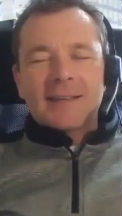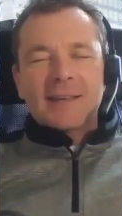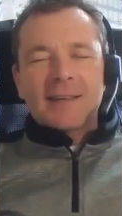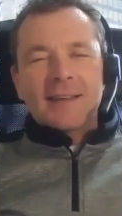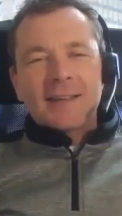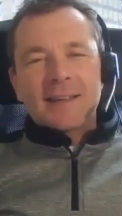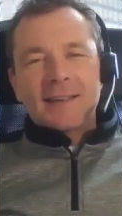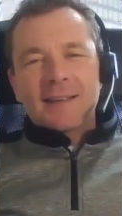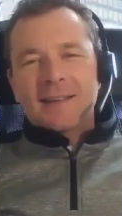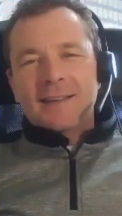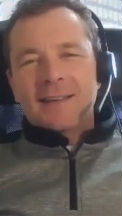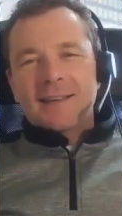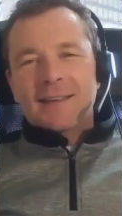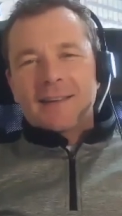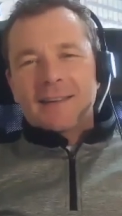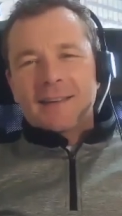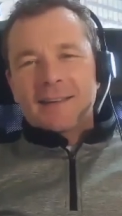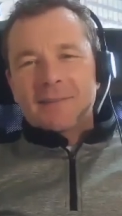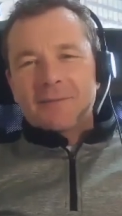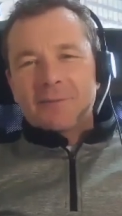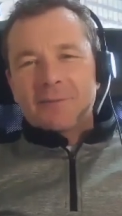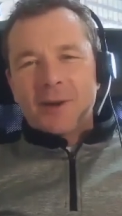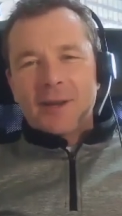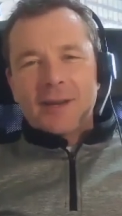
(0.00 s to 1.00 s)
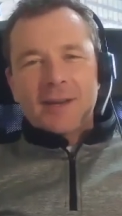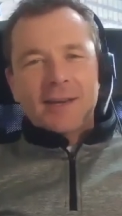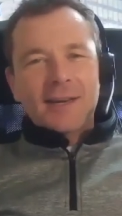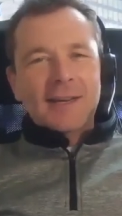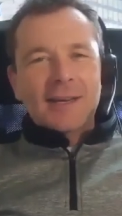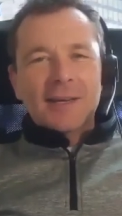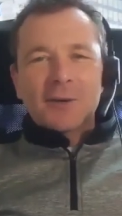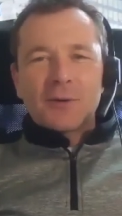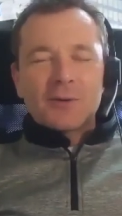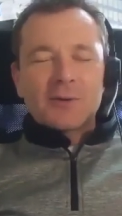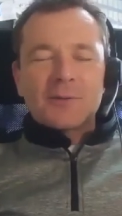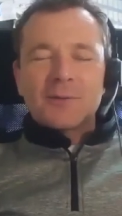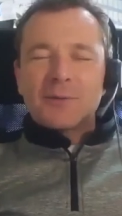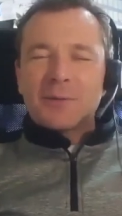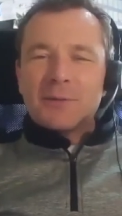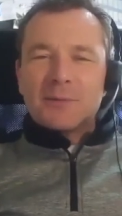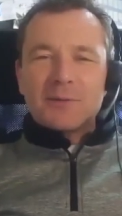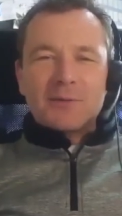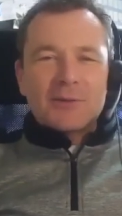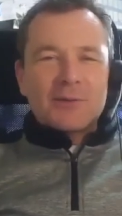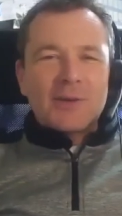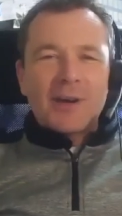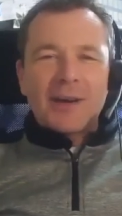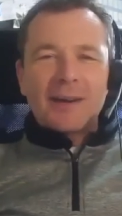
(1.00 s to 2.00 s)
I, I, I reckon it'll go
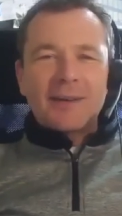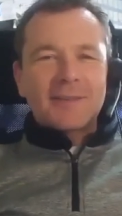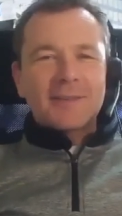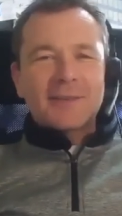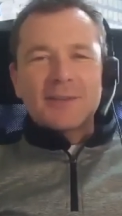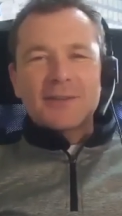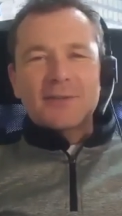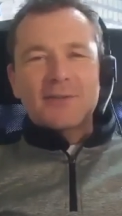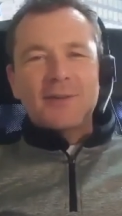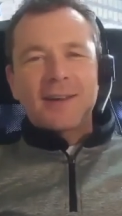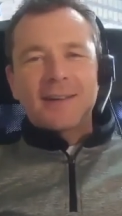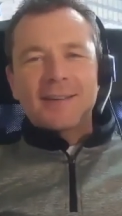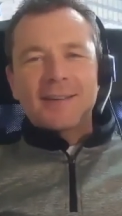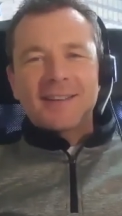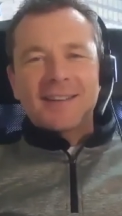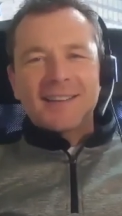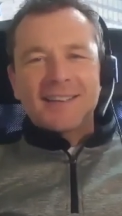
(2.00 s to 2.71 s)
from strength to strength.